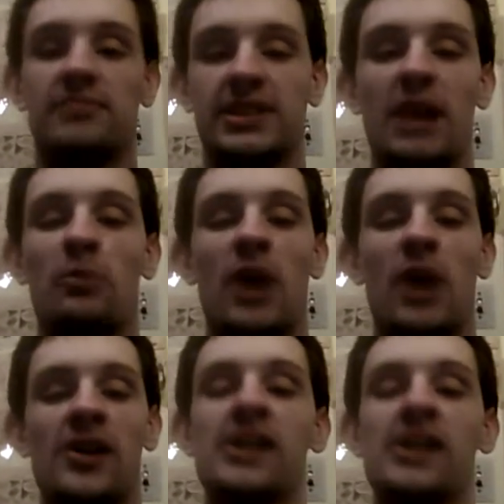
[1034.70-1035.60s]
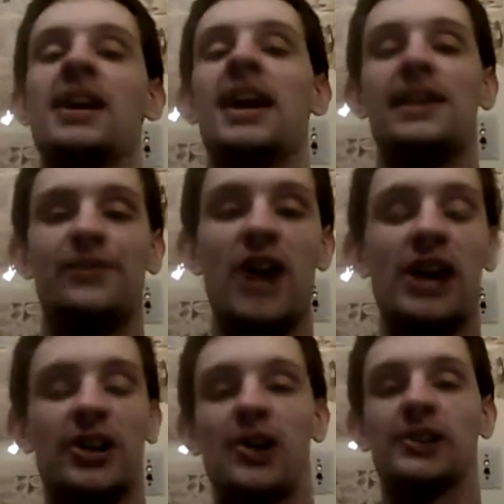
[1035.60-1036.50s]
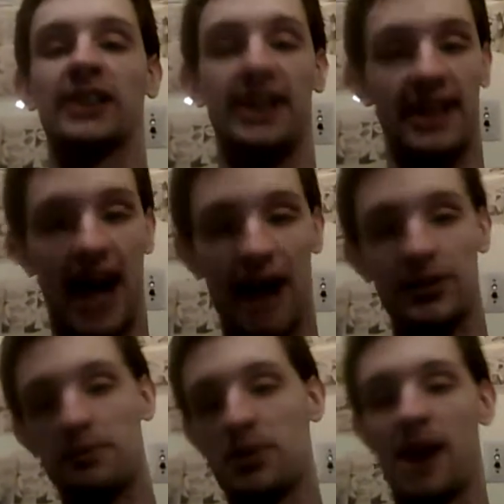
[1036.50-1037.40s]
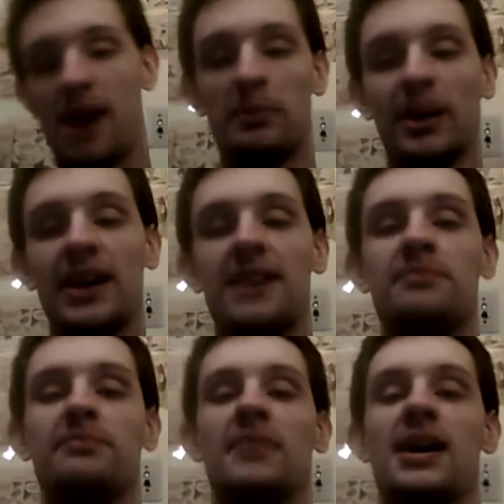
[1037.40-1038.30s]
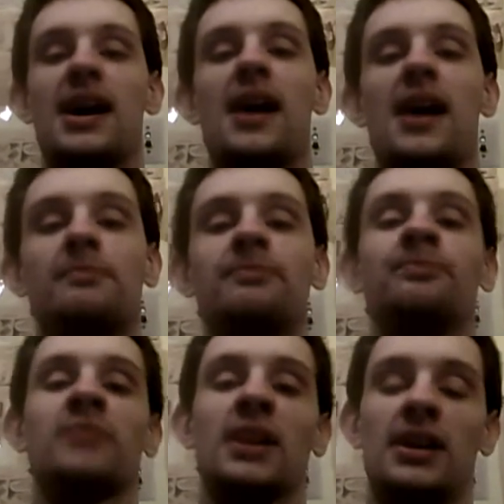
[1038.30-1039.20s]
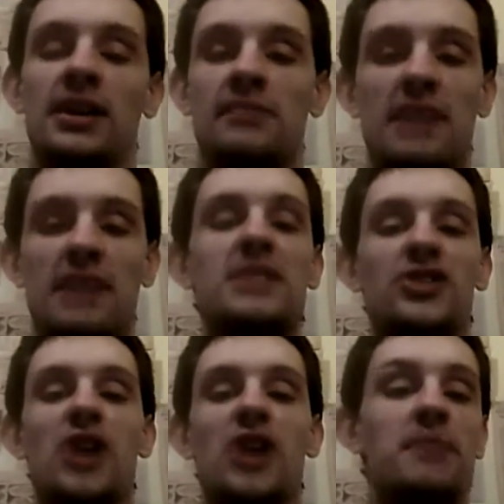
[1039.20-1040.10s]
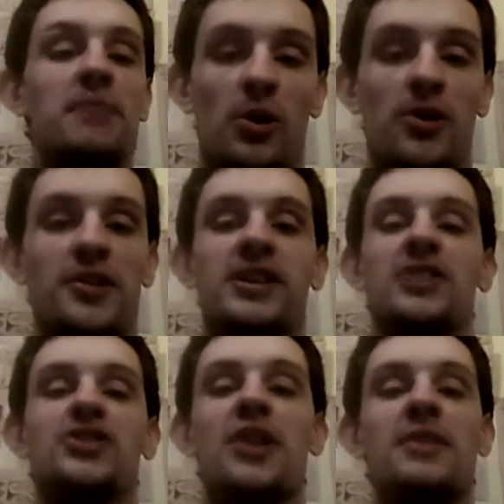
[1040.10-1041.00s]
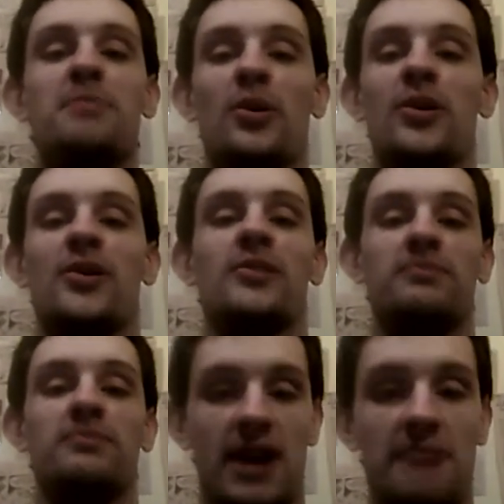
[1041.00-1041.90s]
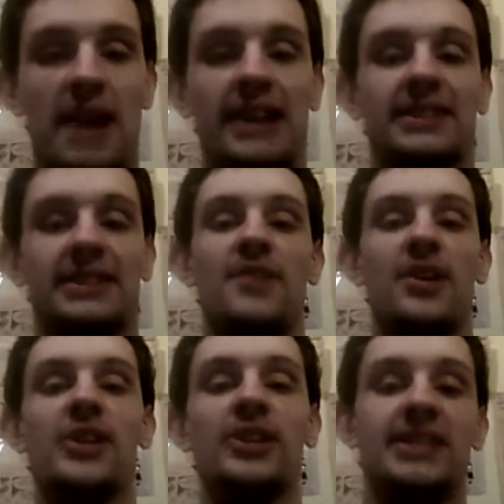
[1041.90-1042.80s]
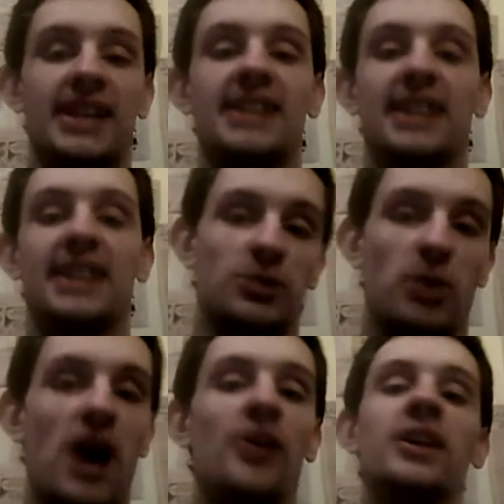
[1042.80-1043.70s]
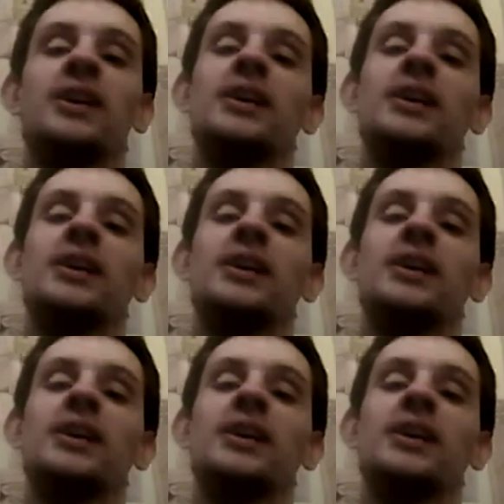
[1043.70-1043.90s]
somewhere, and if not Kirkland, I would probably maybe Joey Porter, because Joey Porter had some very good seasons as well.